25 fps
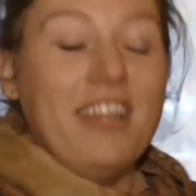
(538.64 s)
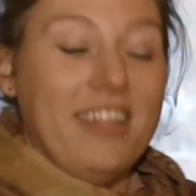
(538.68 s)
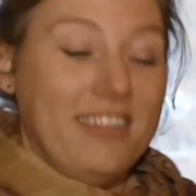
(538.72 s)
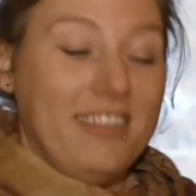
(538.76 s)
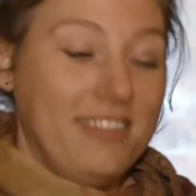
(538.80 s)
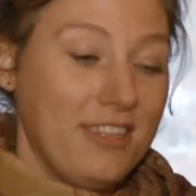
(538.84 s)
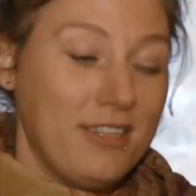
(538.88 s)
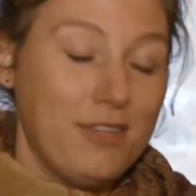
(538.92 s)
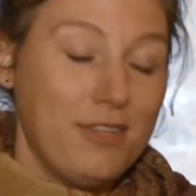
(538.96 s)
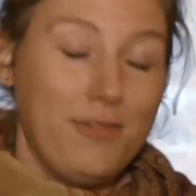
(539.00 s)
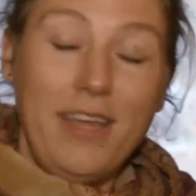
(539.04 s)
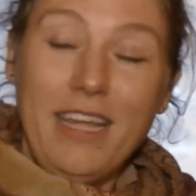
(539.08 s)

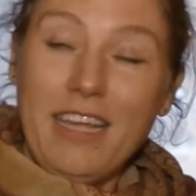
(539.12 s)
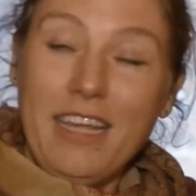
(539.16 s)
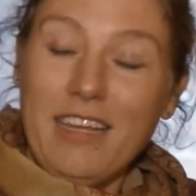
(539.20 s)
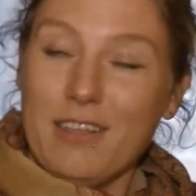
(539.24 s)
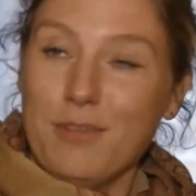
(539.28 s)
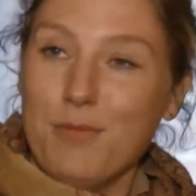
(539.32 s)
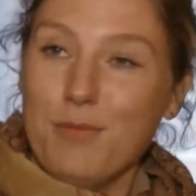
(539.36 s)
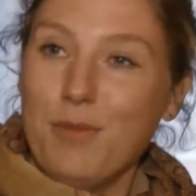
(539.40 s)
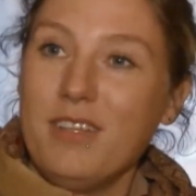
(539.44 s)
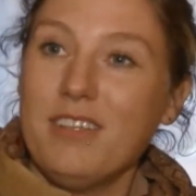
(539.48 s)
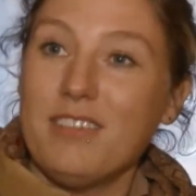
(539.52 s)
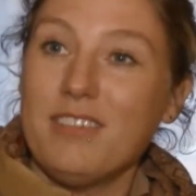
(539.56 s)
Unless it's
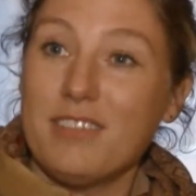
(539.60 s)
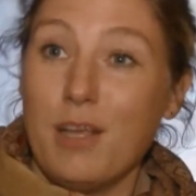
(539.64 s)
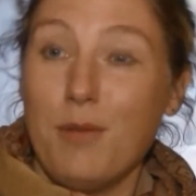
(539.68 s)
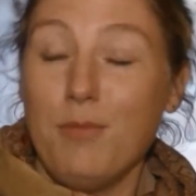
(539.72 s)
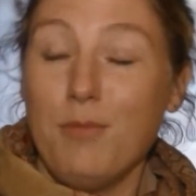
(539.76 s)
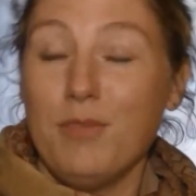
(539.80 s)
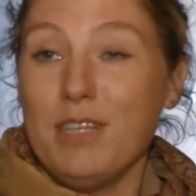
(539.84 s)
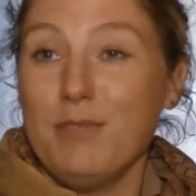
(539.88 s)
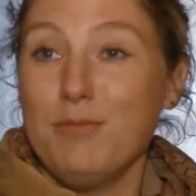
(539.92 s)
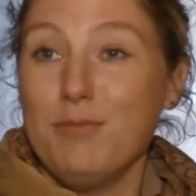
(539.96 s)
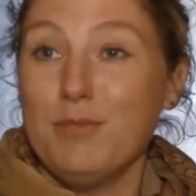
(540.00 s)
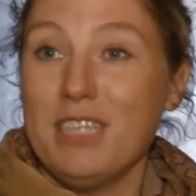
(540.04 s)
vacant, but
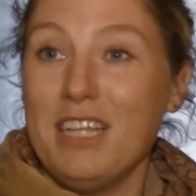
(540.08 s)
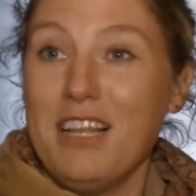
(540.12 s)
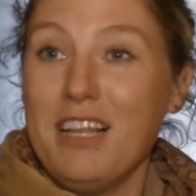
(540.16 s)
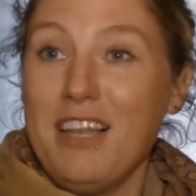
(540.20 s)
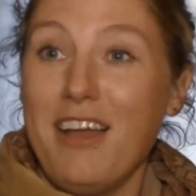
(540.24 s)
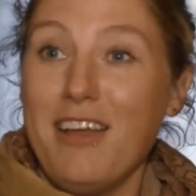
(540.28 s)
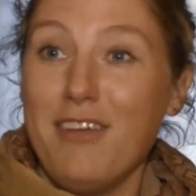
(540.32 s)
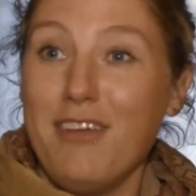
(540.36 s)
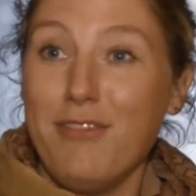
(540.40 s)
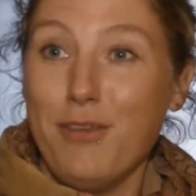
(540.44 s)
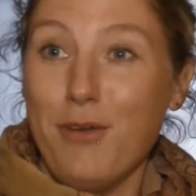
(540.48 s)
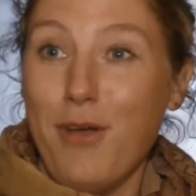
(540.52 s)

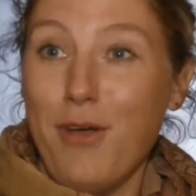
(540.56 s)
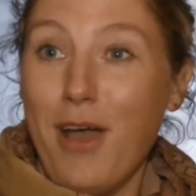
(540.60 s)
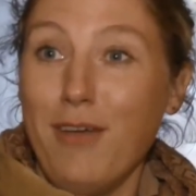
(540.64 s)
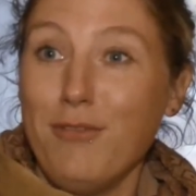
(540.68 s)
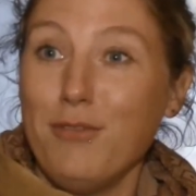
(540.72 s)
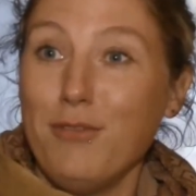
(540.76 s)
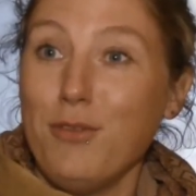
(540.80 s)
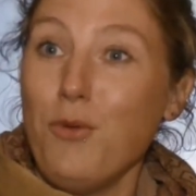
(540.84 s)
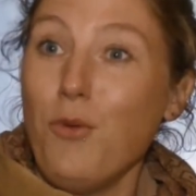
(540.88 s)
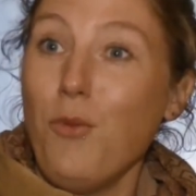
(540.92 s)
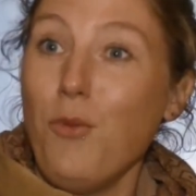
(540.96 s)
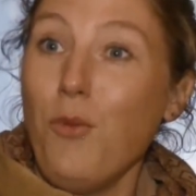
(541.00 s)
sometimes in life
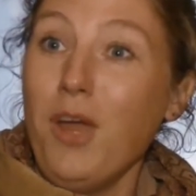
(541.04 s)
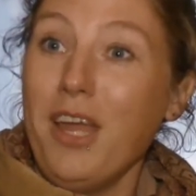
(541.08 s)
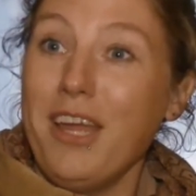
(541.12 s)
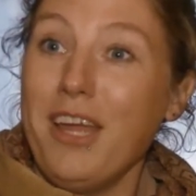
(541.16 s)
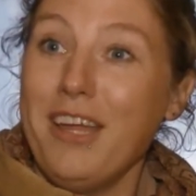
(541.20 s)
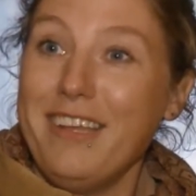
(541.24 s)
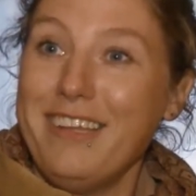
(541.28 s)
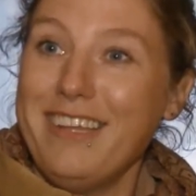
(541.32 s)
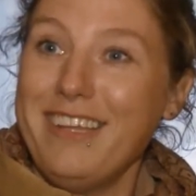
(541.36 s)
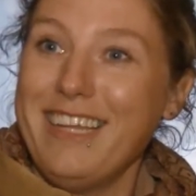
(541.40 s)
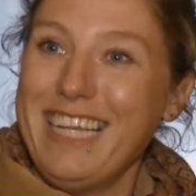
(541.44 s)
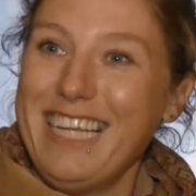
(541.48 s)
you have to
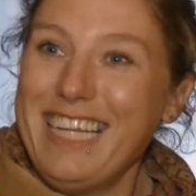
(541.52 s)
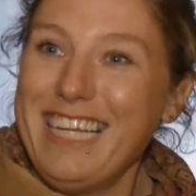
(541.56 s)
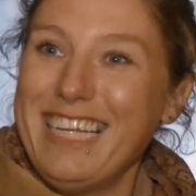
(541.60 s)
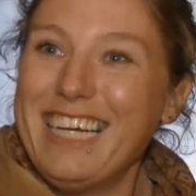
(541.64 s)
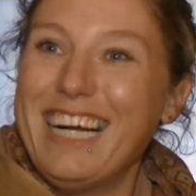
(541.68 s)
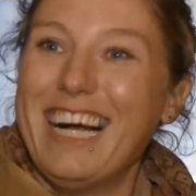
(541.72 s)
wait.